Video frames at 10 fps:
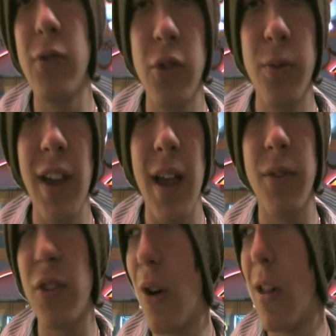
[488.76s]

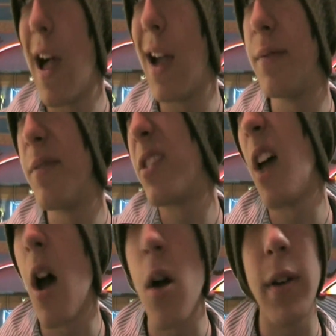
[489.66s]
sometimes, so like it's
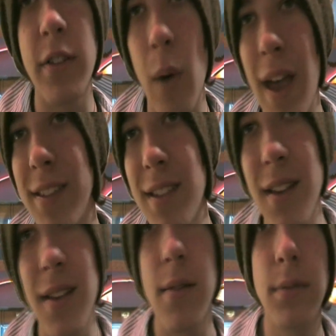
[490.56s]
not always
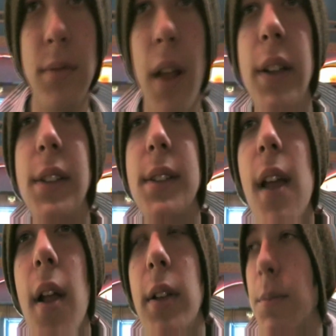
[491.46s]
wasted.
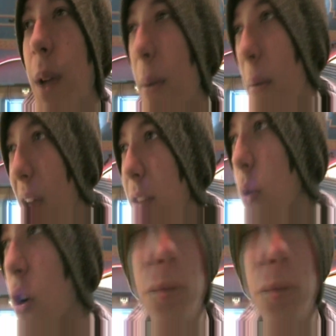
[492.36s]
Me and my mates will